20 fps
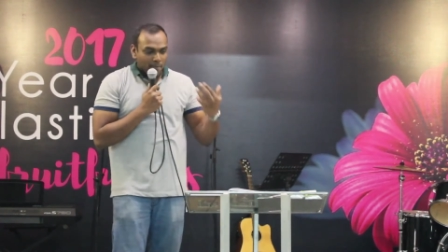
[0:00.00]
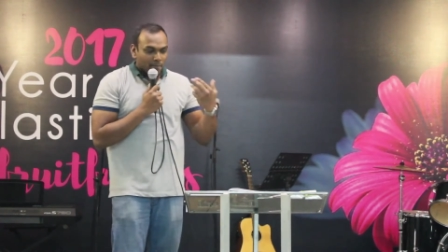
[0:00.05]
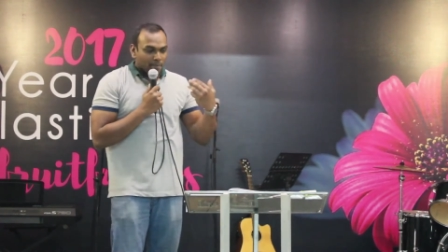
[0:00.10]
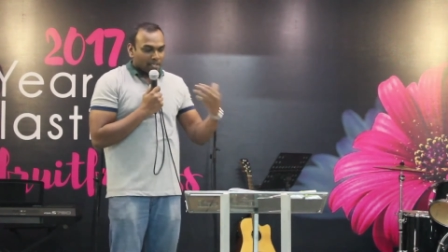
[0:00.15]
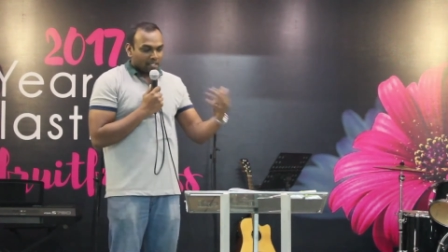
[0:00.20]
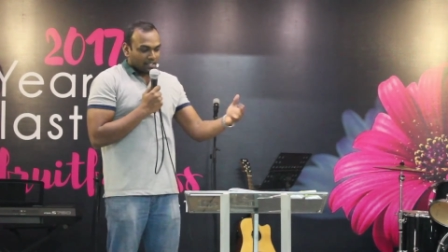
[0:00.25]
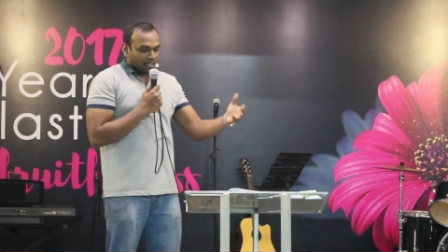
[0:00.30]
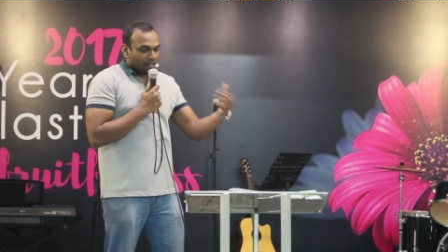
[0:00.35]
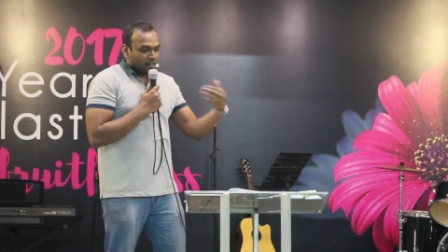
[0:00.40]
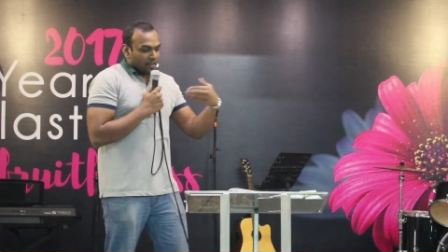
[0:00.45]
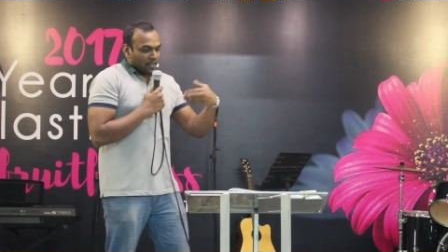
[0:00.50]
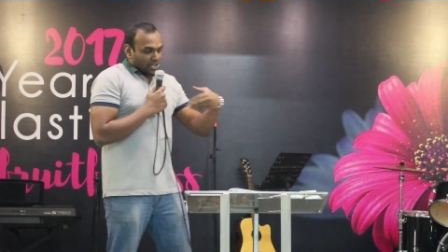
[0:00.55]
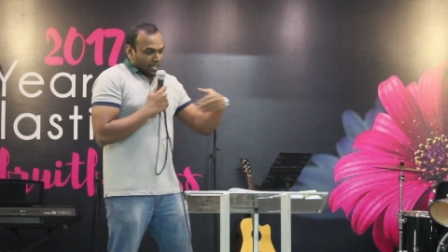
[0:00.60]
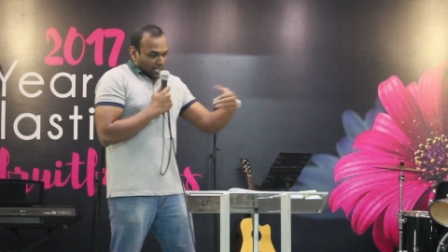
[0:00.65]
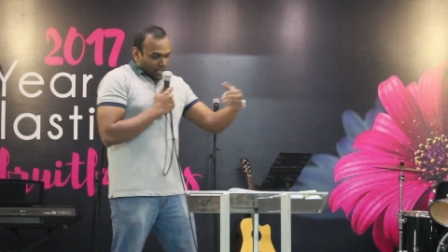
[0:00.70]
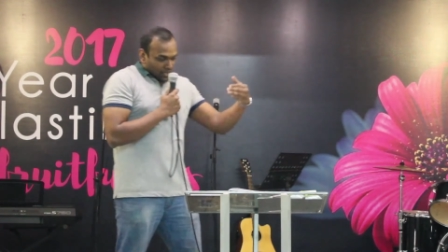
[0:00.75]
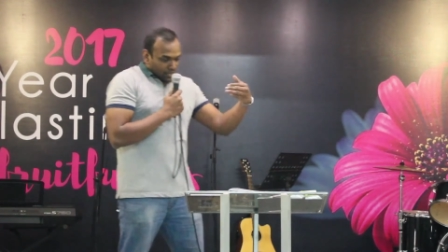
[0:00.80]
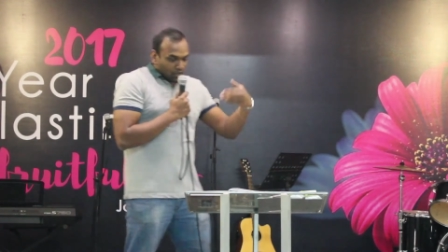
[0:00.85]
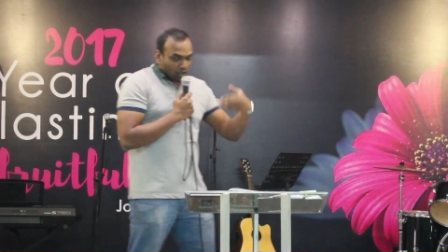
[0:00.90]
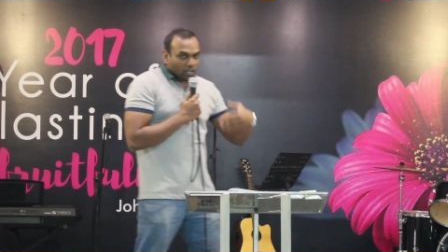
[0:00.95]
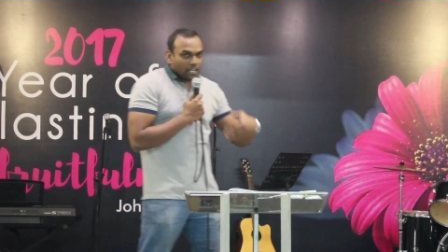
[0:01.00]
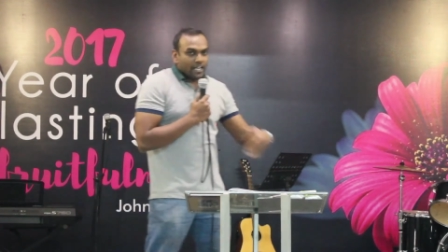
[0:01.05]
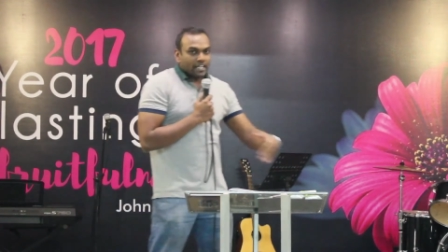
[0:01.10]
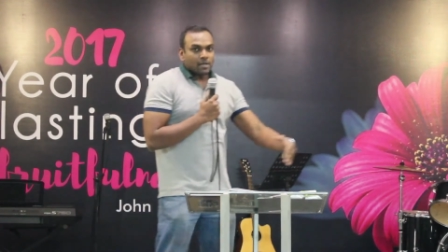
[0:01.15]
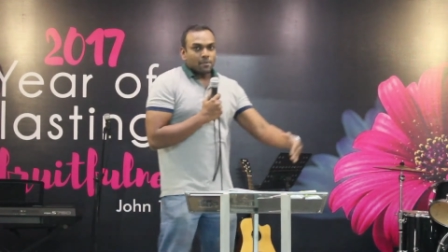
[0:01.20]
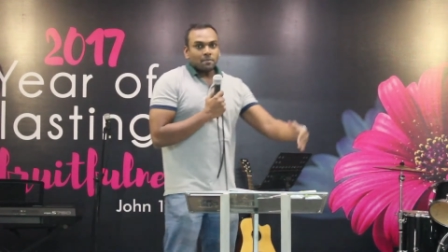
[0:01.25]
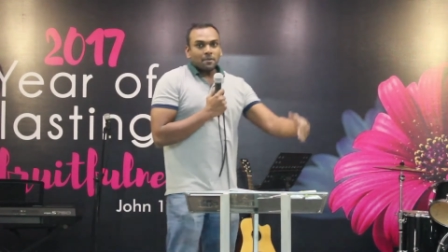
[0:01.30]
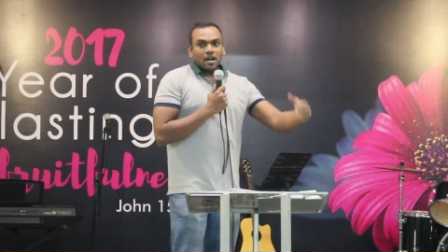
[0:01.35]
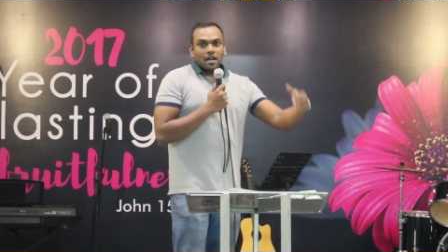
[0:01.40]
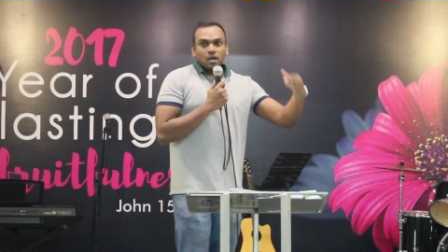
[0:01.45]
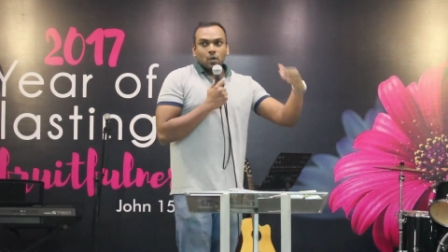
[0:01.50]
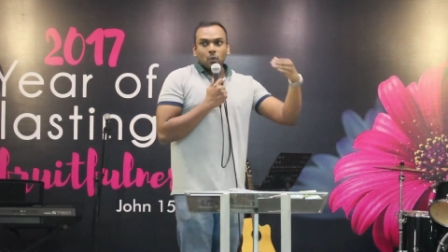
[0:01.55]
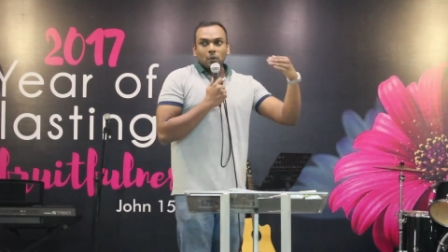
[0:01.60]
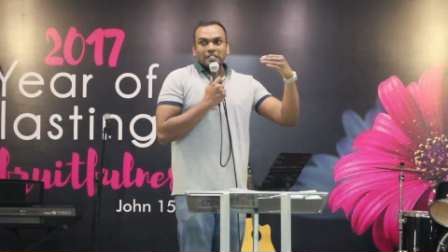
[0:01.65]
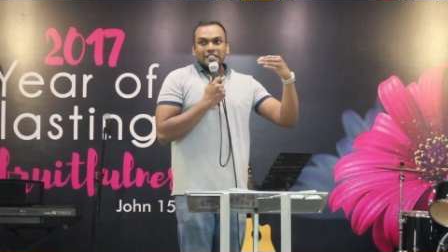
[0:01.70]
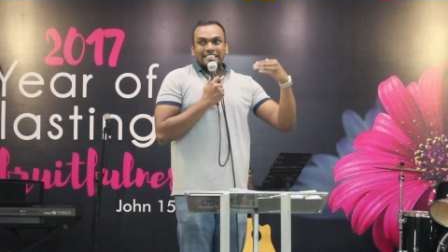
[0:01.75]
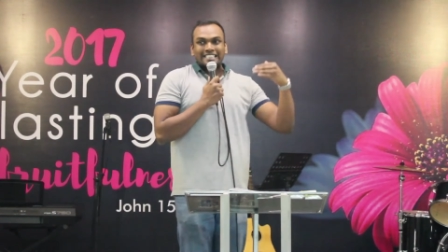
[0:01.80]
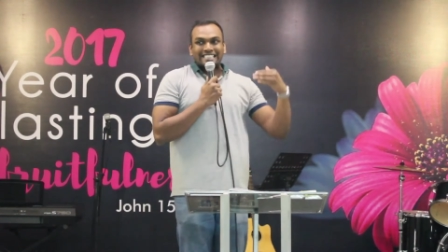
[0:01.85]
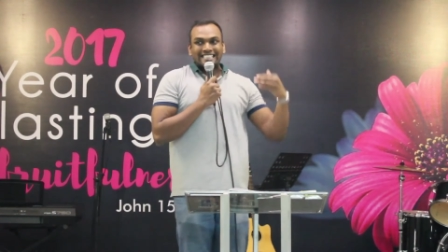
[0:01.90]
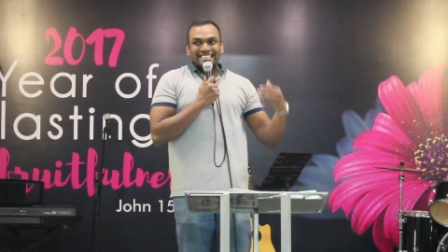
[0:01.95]
But, you know, later part
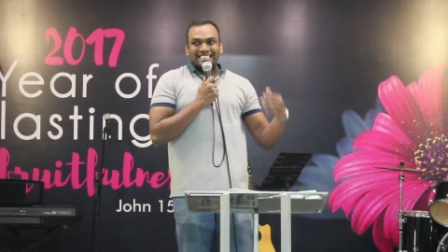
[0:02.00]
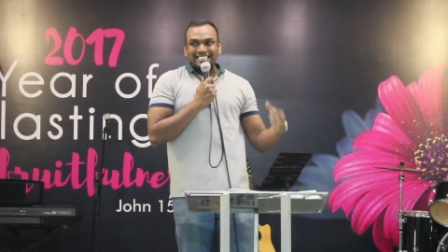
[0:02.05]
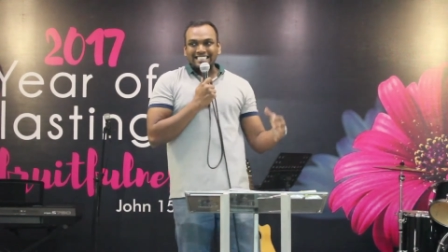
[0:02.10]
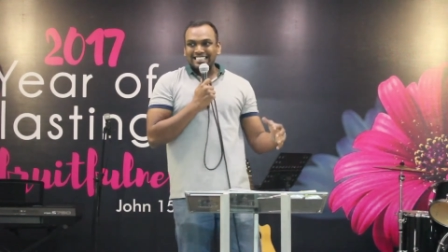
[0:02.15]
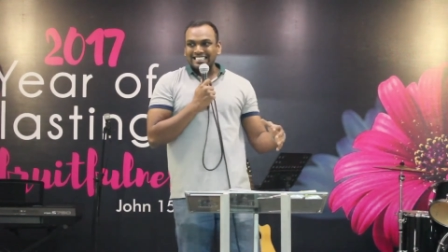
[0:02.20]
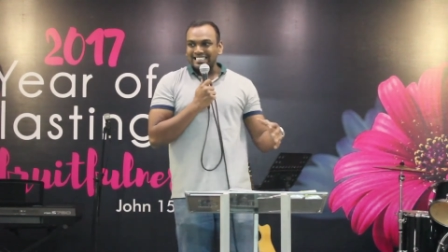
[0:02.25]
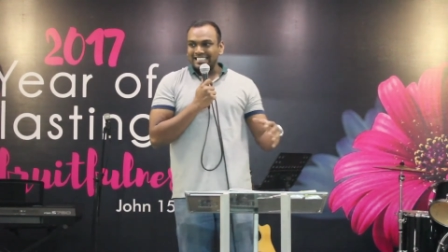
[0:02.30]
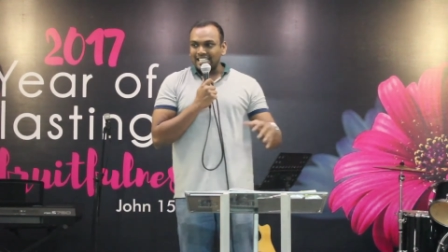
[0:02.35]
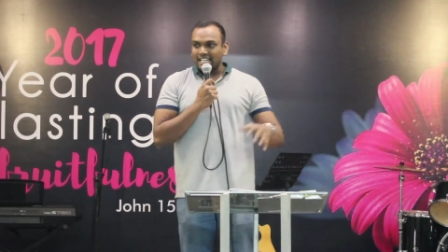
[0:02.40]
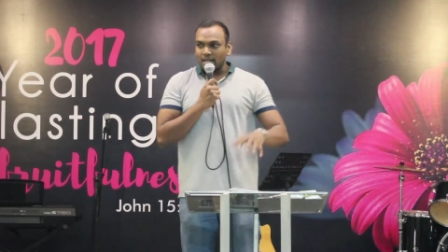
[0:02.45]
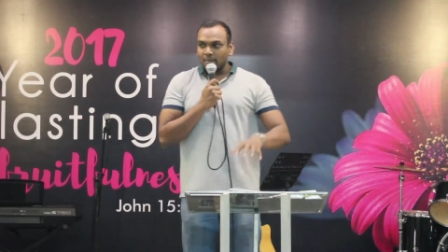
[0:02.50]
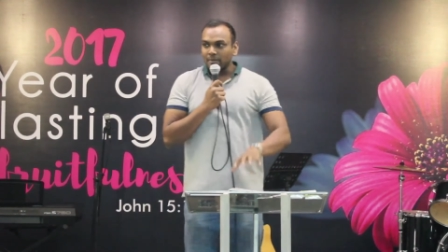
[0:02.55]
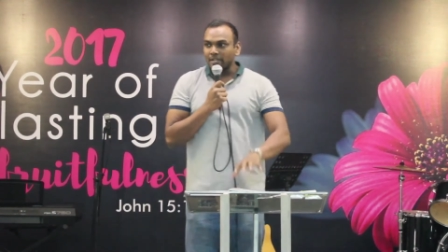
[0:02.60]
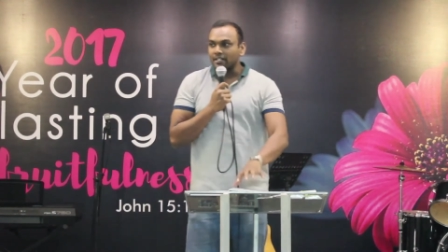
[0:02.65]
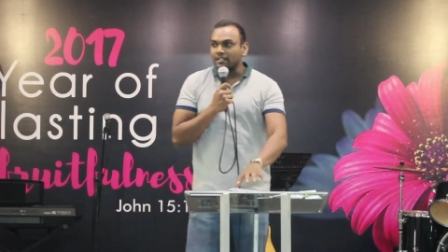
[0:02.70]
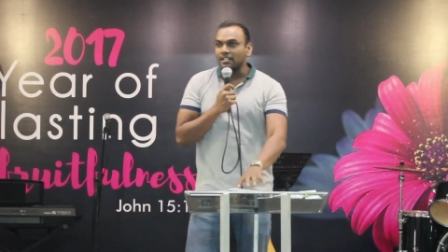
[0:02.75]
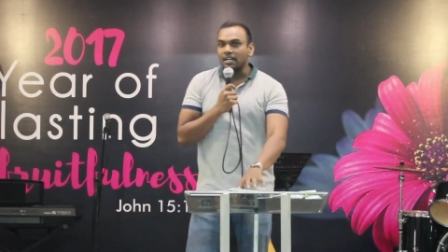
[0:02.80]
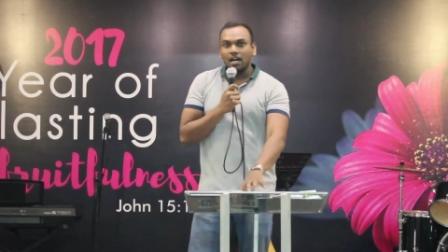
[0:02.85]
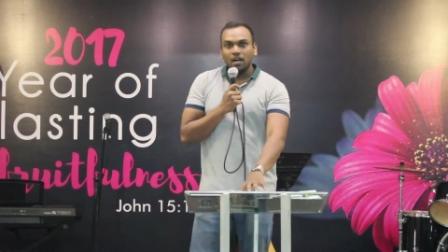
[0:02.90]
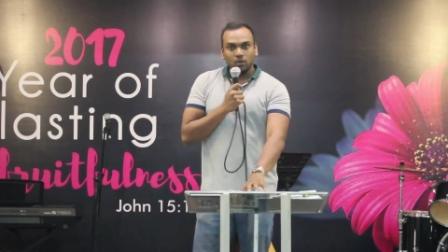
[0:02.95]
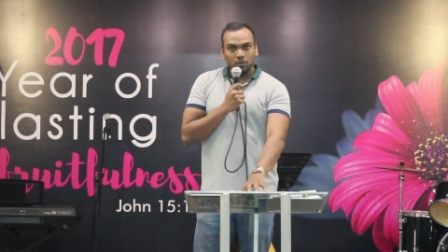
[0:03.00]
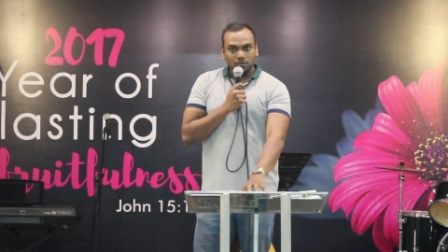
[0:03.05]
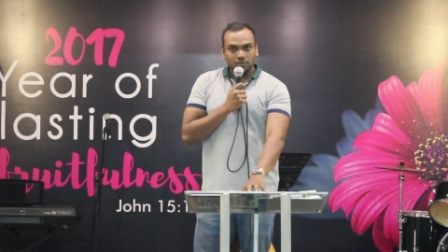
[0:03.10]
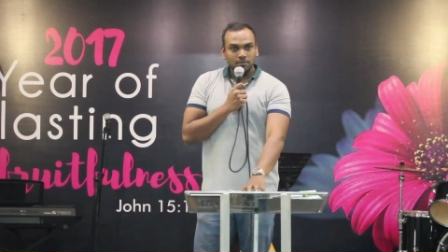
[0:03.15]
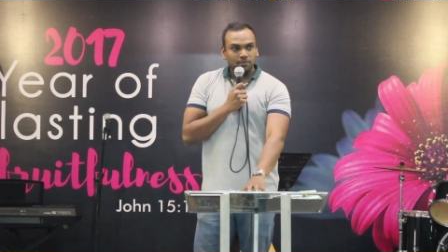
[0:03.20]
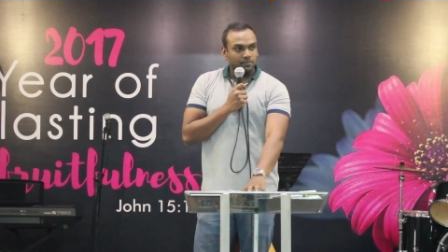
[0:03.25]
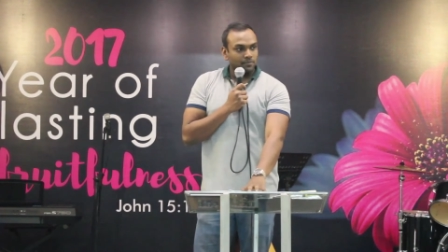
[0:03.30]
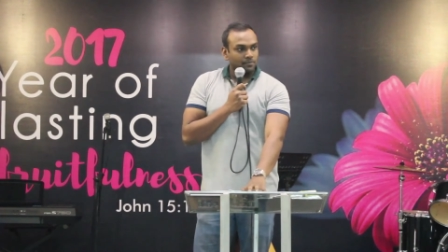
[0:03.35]
when Jesus is coming down,